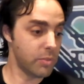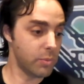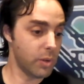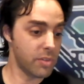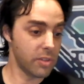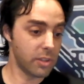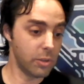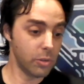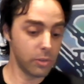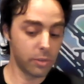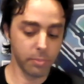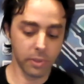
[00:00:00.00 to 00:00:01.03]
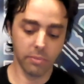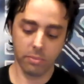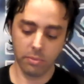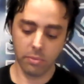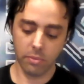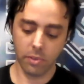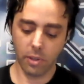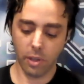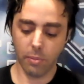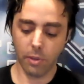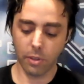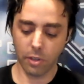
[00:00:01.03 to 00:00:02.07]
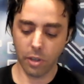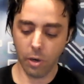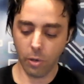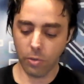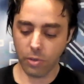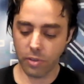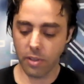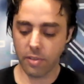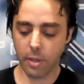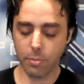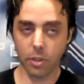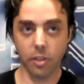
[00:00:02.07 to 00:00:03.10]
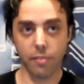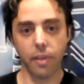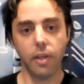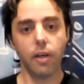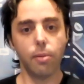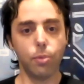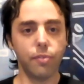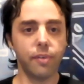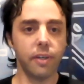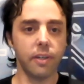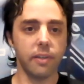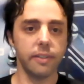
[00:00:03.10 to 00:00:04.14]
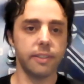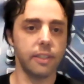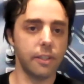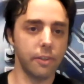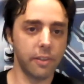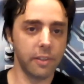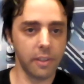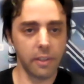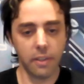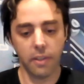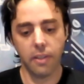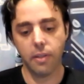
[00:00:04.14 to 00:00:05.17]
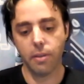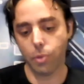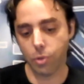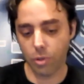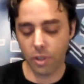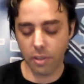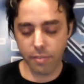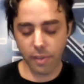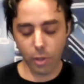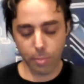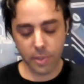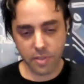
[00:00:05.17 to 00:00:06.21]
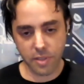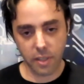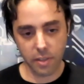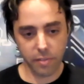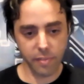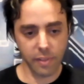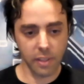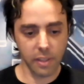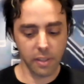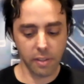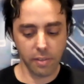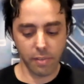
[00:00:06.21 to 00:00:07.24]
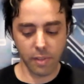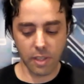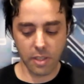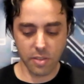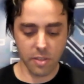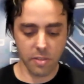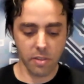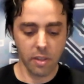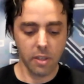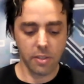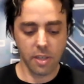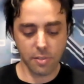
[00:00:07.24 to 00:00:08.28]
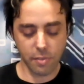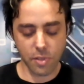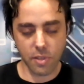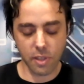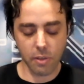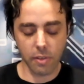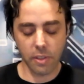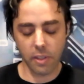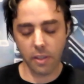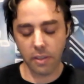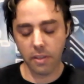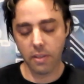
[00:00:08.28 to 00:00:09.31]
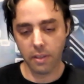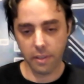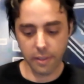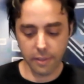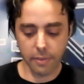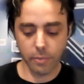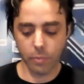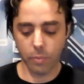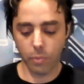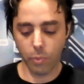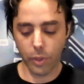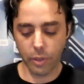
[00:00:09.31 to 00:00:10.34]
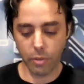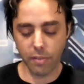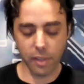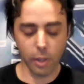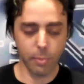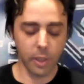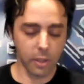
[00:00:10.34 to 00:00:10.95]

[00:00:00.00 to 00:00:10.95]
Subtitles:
Was it good? The whole subject of moving security more to the development side of things and test for security. Where you develop the